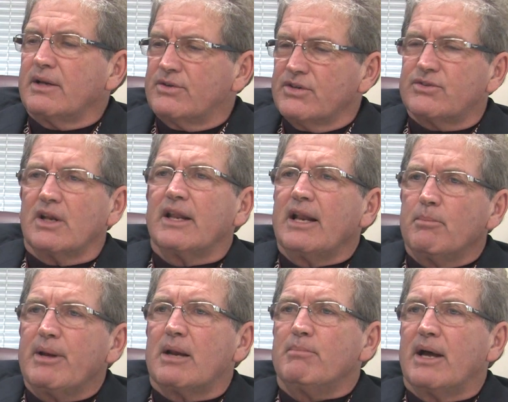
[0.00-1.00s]
just a little
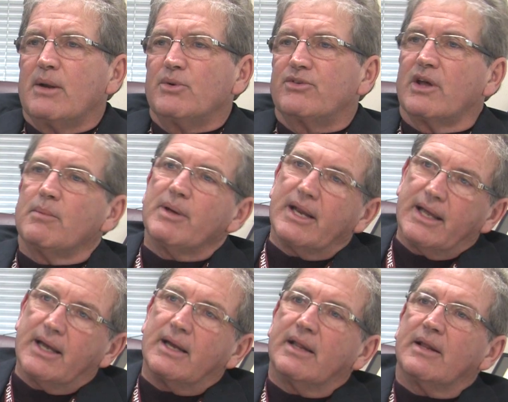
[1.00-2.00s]
bit of money was coming
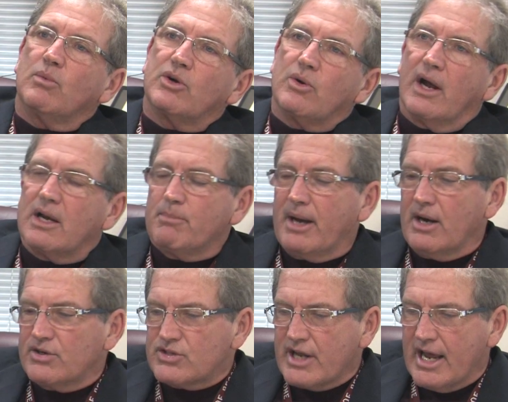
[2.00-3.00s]
in, and then we're trying to pay
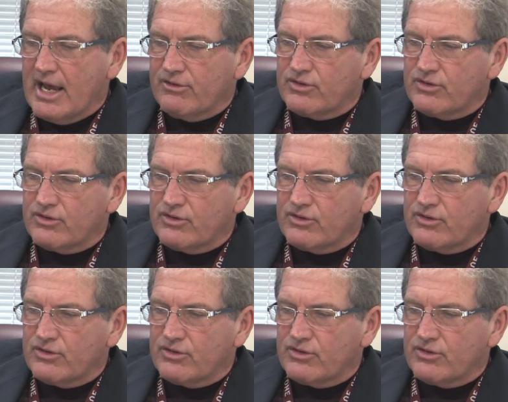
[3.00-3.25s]
our staff.